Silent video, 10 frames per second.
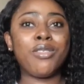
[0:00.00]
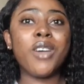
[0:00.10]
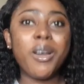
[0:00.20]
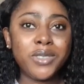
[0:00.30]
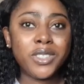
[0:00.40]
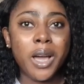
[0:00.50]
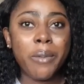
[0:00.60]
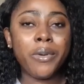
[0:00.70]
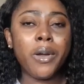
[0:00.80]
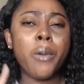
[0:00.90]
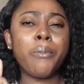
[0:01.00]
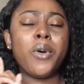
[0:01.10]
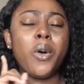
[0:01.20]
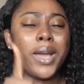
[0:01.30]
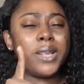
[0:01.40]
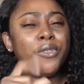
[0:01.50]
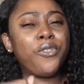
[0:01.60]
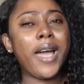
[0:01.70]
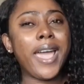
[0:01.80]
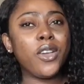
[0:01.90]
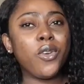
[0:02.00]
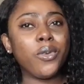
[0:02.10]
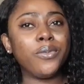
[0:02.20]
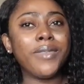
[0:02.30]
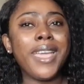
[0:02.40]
thumbs up. But wait, before I go,